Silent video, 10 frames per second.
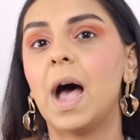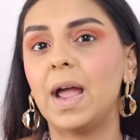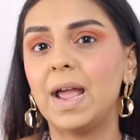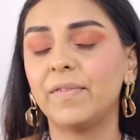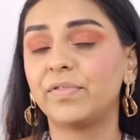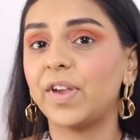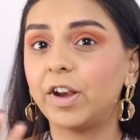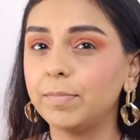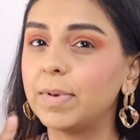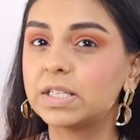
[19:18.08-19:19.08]
I have
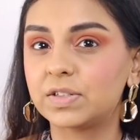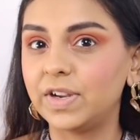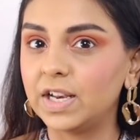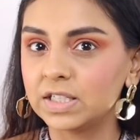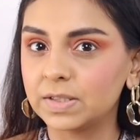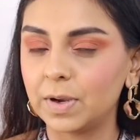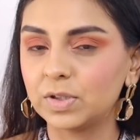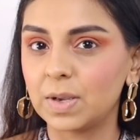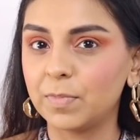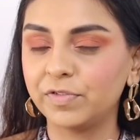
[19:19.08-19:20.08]
very mixed feelings
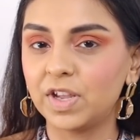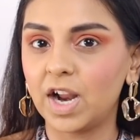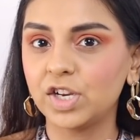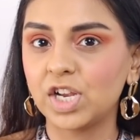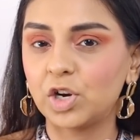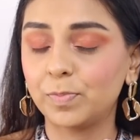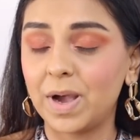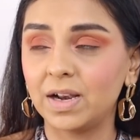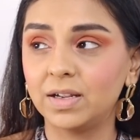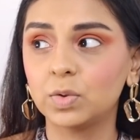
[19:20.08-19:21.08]
about some of their eyeshadow
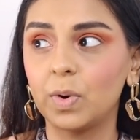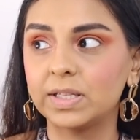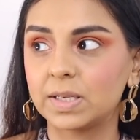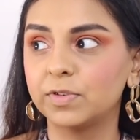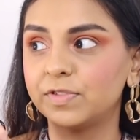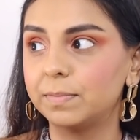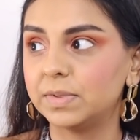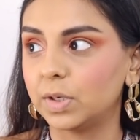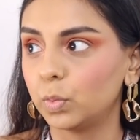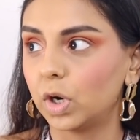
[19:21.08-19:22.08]
palettes, while some of
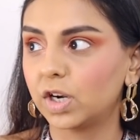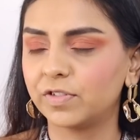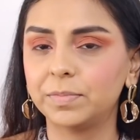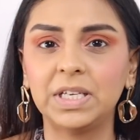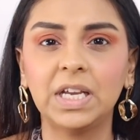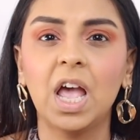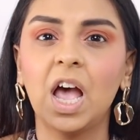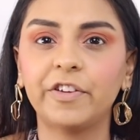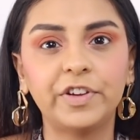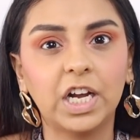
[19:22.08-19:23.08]
them did work for me.
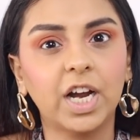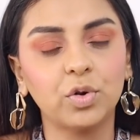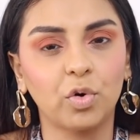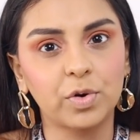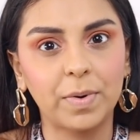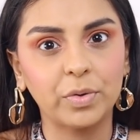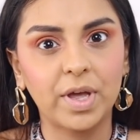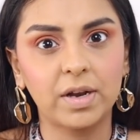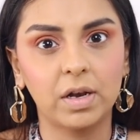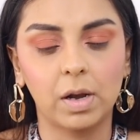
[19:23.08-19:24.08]
I feel like I talked about
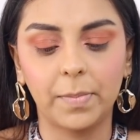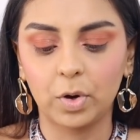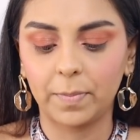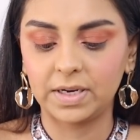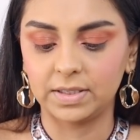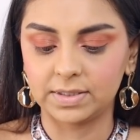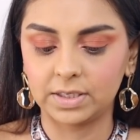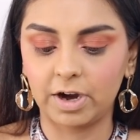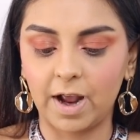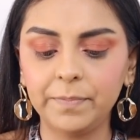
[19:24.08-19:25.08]
that a little bit on my
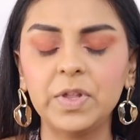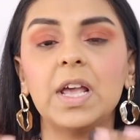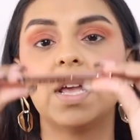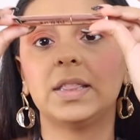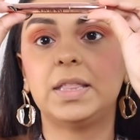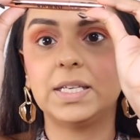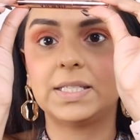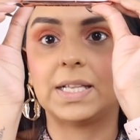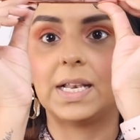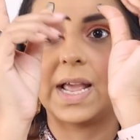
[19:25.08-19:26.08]
Instagram.
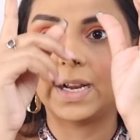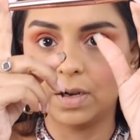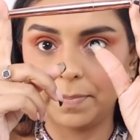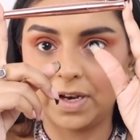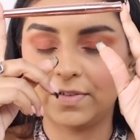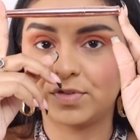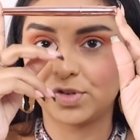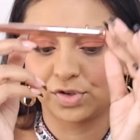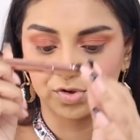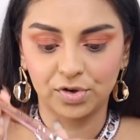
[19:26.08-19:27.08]
This liner pen for
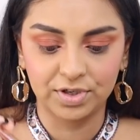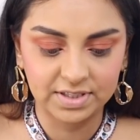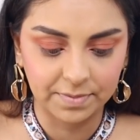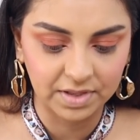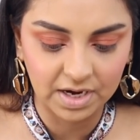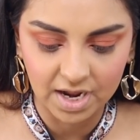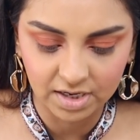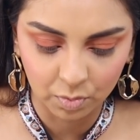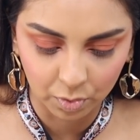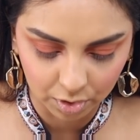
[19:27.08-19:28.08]
sure is something I
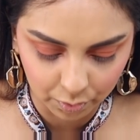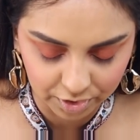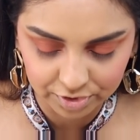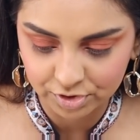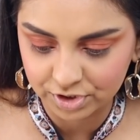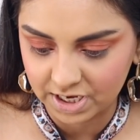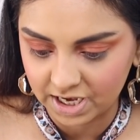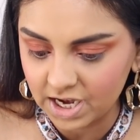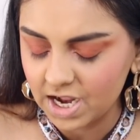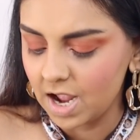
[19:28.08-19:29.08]
can work with
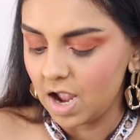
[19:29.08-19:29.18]
today.